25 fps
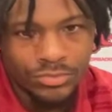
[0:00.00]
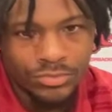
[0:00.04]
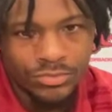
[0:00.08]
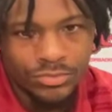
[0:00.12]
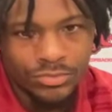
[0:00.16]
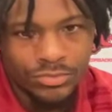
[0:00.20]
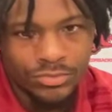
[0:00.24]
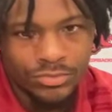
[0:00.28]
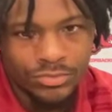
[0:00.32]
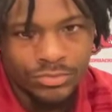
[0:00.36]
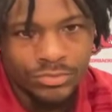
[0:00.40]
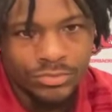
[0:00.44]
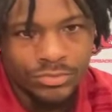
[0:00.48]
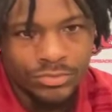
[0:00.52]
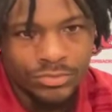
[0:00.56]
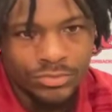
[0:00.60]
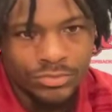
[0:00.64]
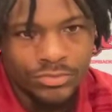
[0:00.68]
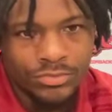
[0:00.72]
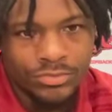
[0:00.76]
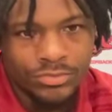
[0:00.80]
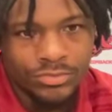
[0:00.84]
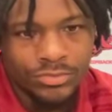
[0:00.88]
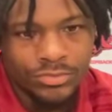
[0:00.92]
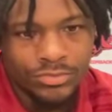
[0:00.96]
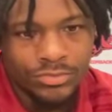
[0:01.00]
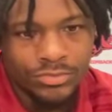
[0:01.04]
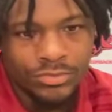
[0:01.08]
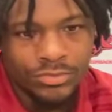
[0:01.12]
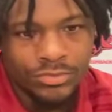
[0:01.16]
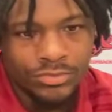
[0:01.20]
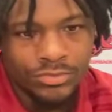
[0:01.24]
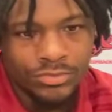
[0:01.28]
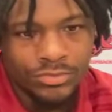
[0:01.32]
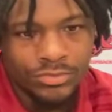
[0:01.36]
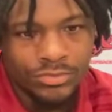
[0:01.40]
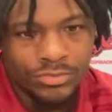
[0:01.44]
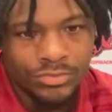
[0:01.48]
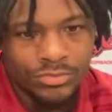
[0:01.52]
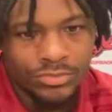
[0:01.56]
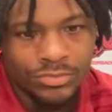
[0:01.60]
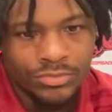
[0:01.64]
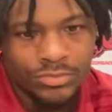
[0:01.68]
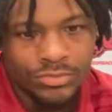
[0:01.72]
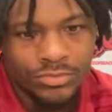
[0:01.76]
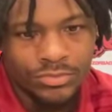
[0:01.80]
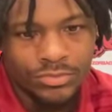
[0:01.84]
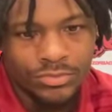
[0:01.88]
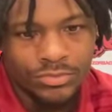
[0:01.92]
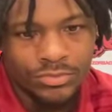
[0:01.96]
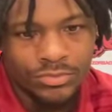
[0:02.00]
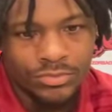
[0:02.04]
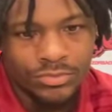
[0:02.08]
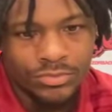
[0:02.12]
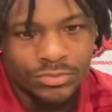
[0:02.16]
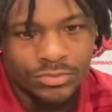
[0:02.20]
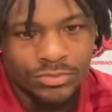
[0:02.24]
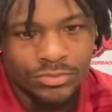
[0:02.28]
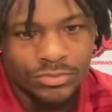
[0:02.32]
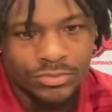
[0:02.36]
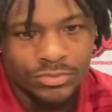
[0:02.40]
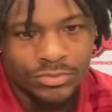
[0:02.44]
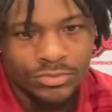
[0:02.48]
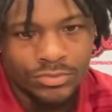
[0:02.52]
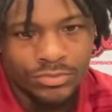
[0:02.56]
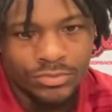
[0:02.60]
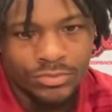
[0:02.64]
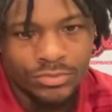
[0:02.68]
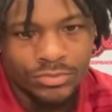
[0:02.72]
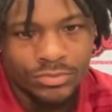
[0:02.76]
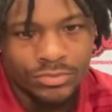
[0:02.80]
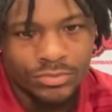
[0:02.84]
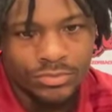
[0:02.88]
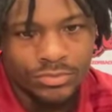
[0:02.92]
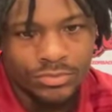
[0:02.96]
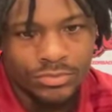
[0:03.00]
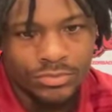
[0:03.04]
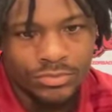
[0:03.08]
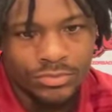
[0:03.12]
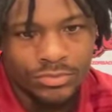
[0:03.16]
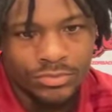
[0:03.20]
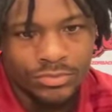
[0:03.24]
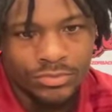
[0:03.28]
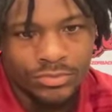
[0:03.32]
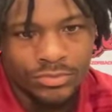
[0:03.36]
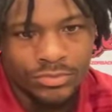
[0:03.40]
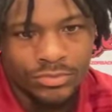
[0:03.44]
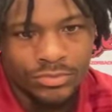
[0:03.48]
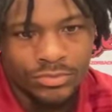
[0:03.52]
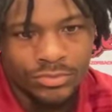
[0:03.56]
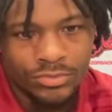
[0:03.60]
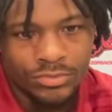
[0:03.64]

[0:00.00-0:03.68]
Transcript: The person shown says nothing.